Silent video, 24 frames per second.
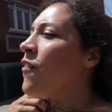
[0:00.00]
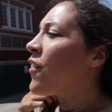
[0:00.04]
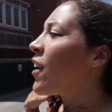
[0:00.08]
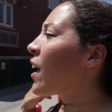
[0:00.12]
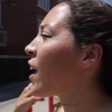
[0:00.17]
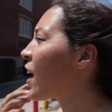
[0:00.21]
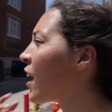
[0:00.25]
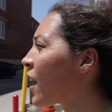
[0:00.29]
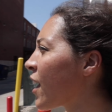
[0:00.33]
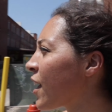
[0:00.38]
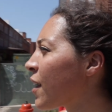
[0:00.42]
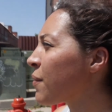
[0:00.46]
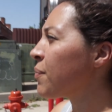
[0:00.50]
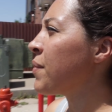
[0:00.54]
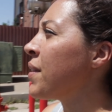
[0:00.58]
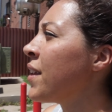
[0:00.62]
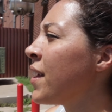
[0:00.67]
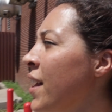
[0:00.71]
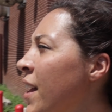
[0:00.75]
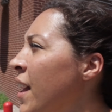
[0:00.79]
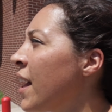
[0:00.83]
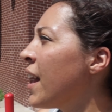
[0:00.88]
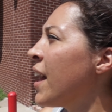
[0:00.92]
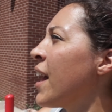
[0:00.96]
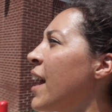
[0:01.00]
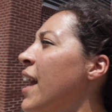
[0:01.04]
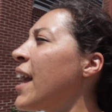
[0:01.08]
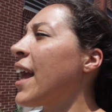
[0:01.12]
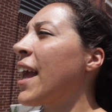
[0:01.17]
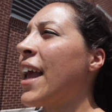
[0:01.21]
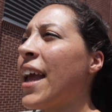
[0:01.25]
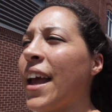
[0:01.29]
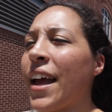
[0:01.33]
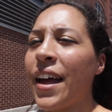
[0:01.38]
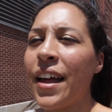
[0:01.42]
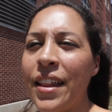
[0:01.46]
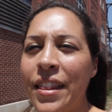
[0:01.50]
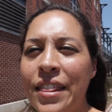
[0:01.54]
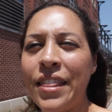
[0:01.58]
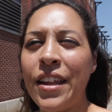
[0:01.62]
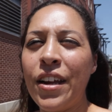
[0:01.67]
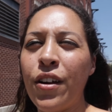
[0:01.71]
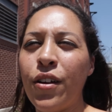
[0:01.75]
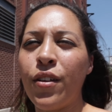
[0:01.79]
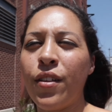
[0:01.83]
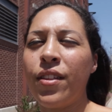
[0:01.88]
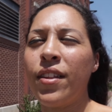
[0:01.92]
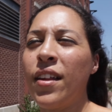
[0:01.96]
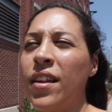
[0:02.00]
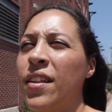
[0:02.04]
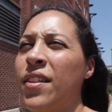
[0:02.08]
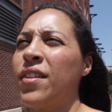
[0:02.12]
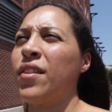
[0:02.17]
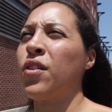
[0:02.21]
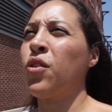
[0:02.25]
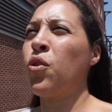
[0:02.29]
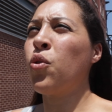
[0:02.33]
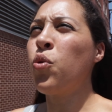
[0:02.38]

Fame, and there's this